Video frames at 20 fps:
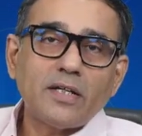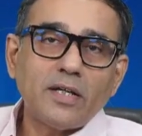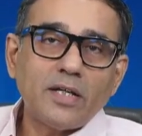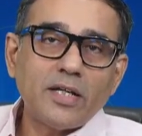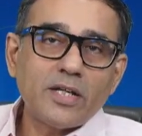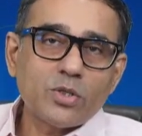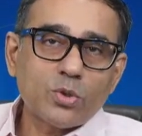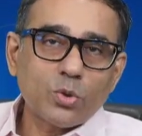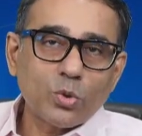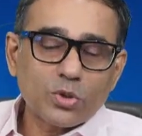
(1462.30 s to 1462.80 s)

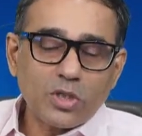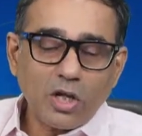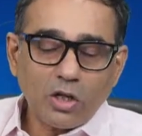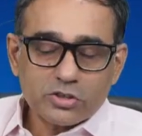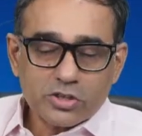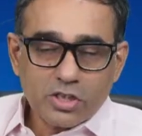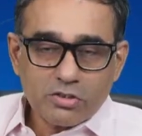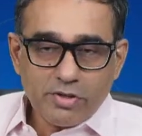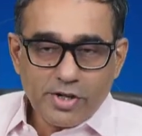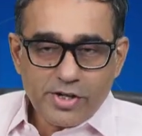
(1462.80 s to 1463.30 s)
in
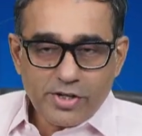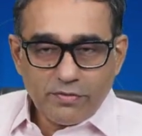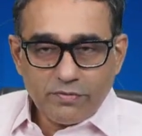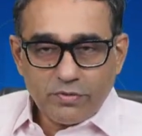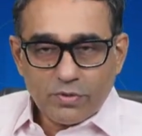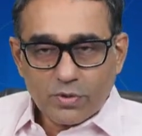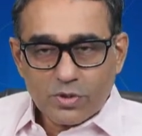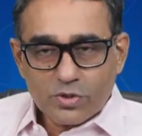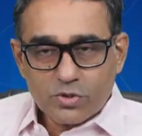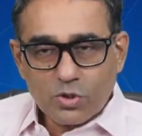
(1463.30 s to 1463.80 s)

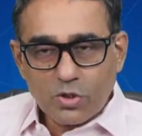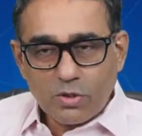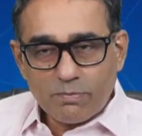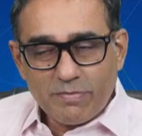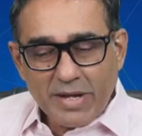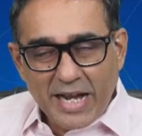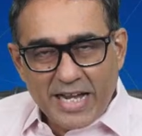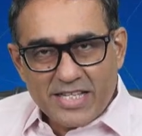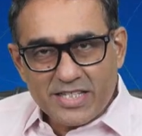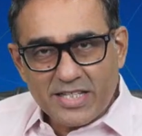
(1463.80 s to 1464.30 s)
2024. So
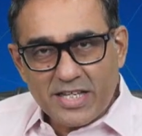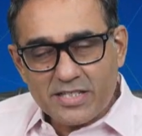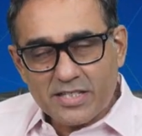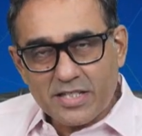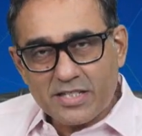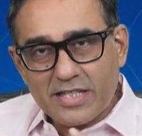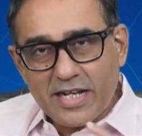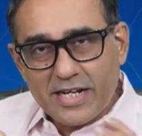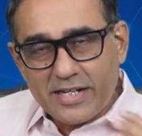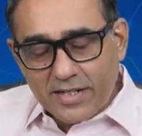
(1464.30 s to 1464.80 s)
my sense
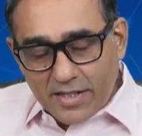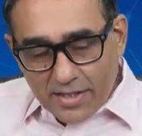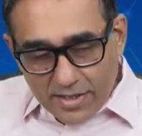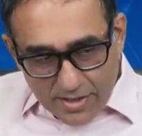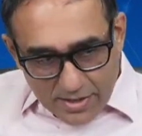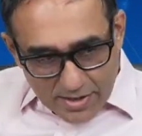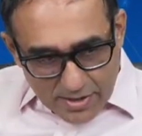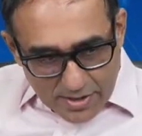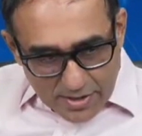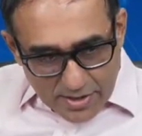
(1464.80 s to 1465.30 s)
is that
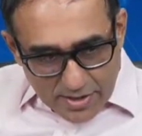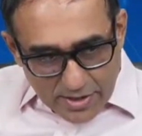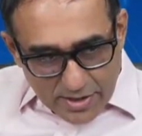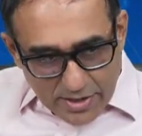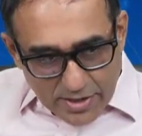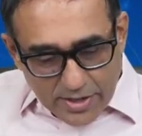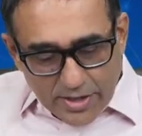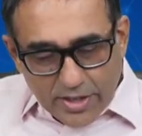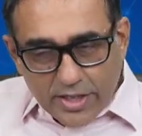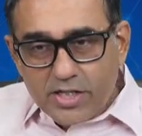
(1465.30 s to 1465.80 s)

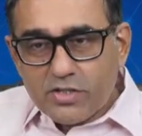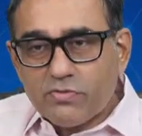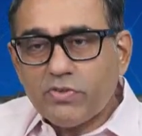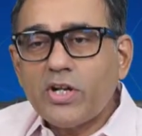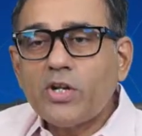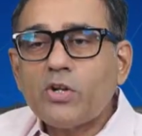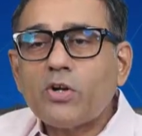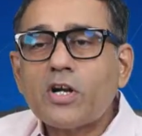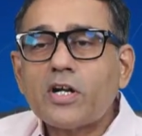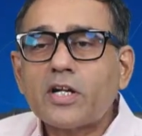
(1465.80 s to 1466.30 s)
it
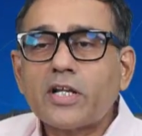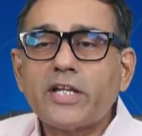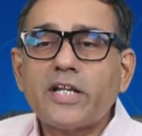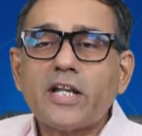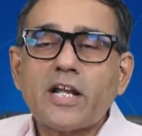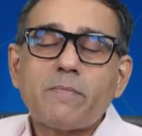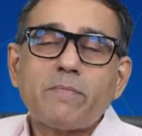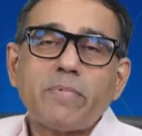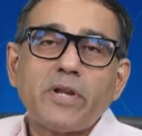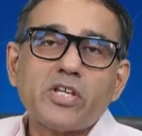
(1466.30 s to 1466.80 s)
will not
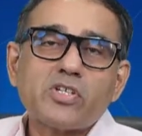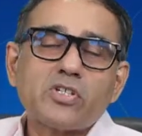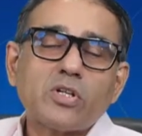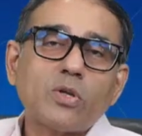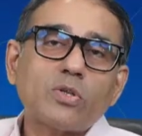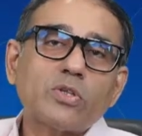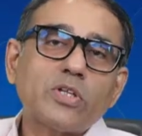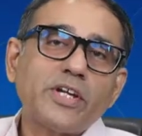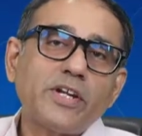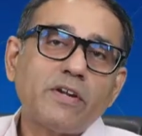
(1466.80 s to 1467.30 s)
create pressure
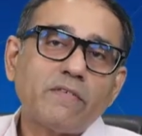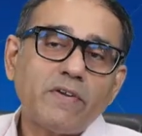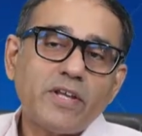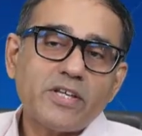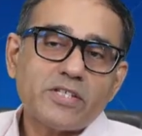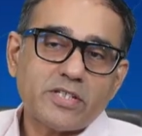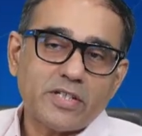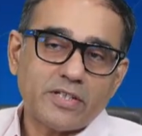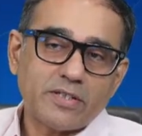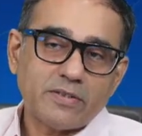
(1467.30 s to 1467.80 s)
on the
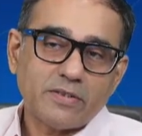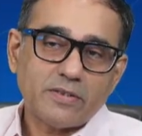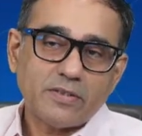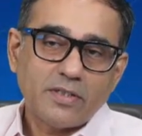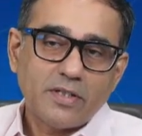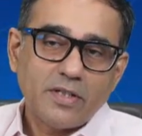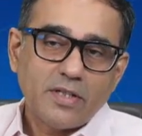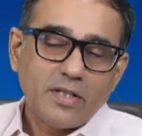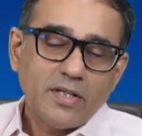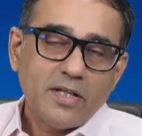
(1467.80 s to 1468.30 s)
inflation,
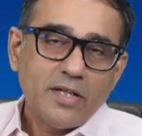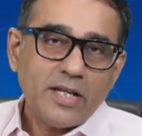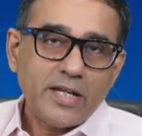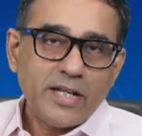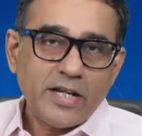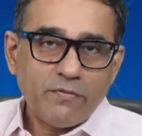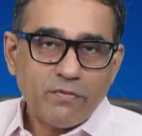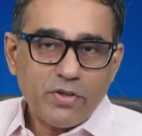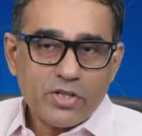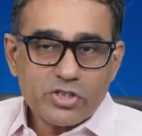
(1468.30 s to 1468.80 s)
and
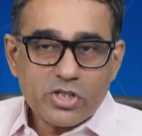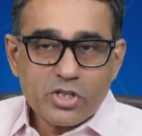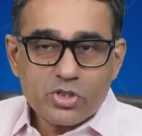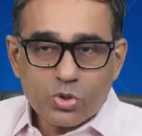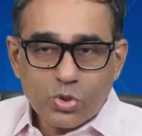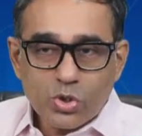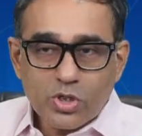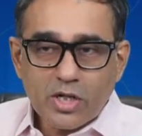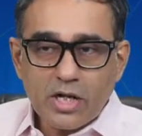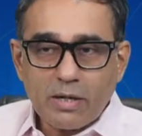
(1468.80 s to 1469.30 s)
inflation
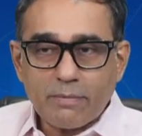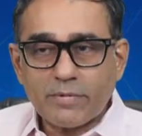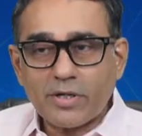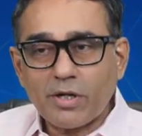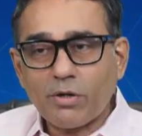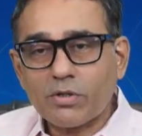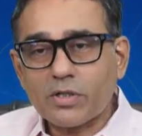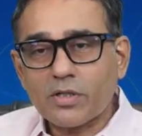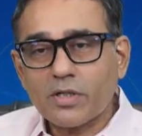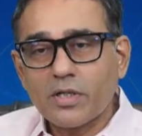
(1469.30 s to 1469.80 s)
should come
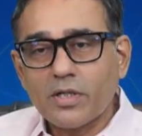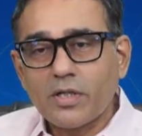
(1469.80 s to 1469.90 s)
down.